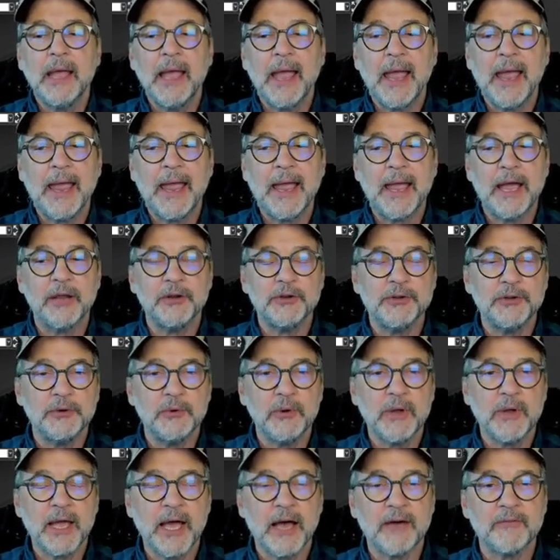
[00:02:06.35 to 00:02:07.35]
and you
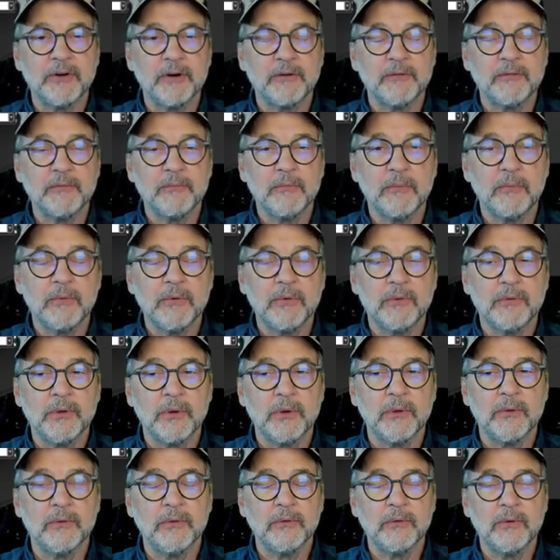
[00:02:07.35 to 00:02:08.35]
have
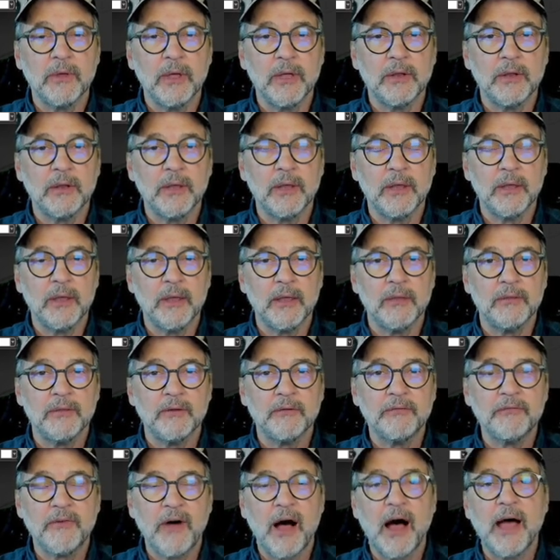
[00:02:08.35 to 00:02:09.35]
the
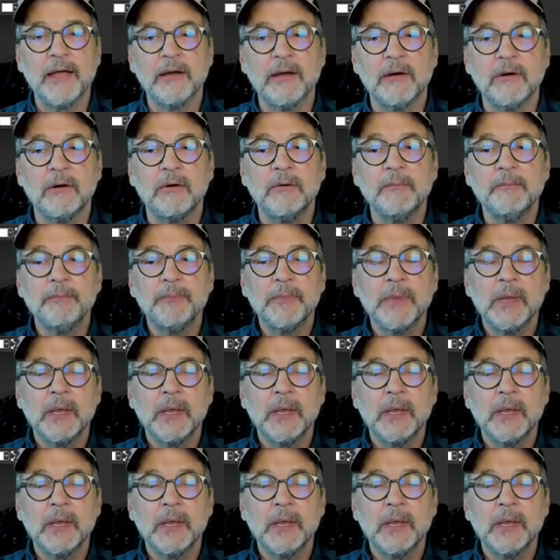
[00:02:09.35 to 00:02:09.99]
file